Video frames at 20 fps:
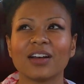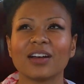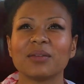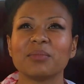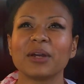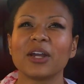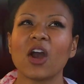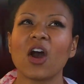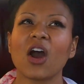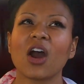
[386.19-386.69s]

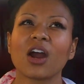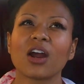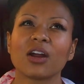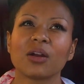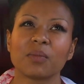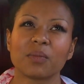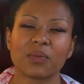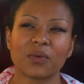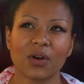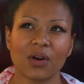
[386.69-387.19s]
my
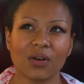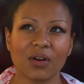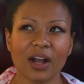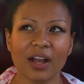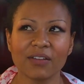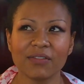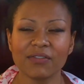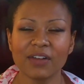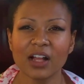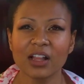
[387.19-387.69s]
heart broke. I
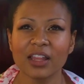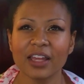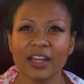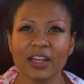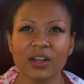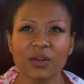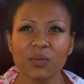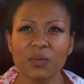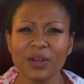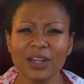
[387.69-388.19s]
felt
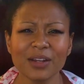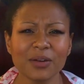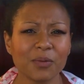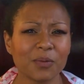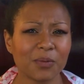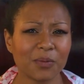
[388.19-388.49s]
like we had